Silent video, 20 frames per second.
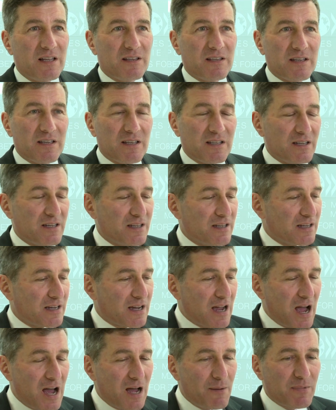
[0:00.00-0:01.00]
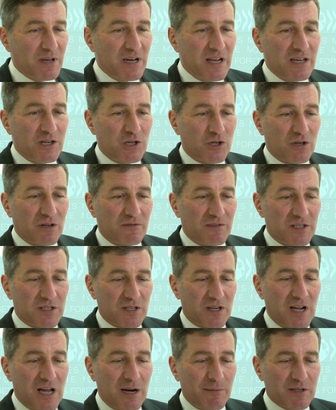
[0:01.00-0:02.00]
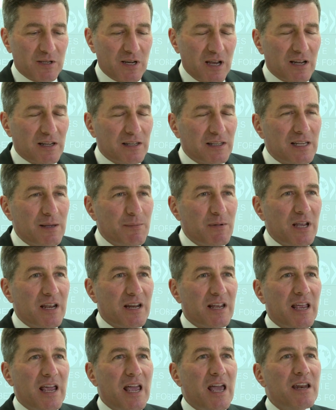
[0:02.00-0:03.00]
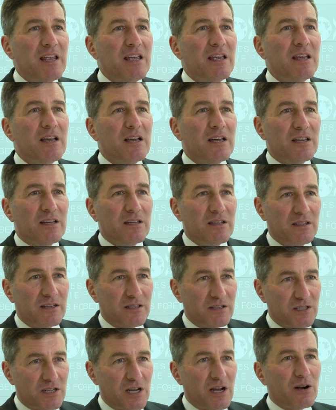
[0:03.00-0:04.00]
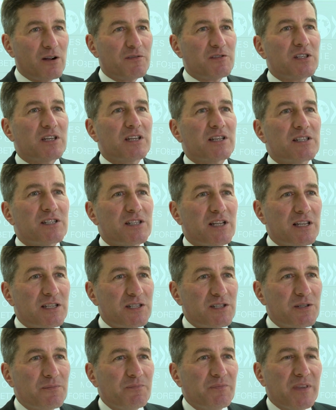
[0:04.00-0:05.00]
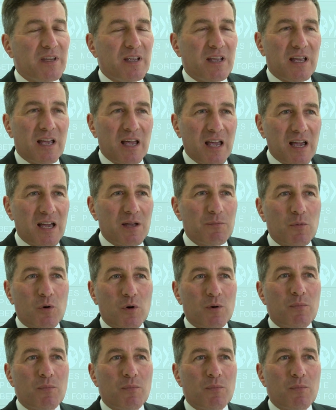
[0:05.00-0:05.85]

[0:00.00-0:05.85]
the combination of these economies, eliminating any tariffs that exist, and more